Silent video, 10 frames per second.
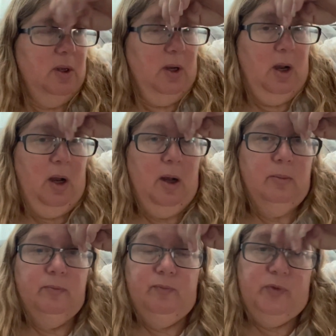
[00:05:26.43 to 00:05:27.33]

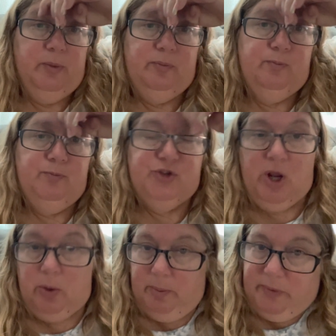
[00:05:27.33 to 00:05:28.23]
the
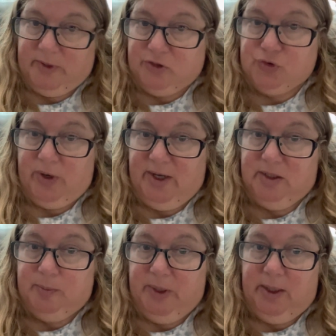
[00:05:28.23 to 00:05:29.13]
gentleman that
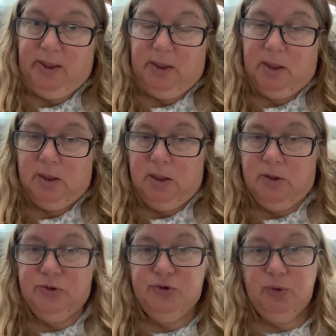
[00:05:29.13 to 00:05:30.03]
trained me
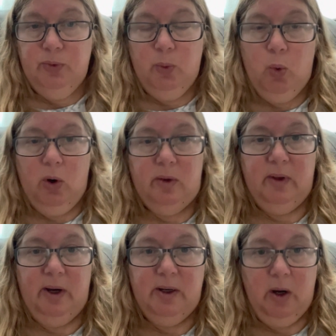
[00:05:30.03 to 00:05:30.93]
to do the work
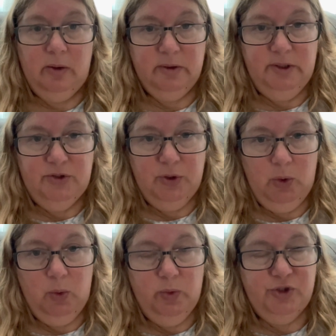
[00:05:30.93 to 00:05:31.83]
that I currently
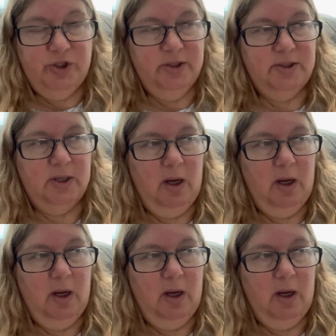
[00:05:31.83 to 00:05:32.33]
do, which is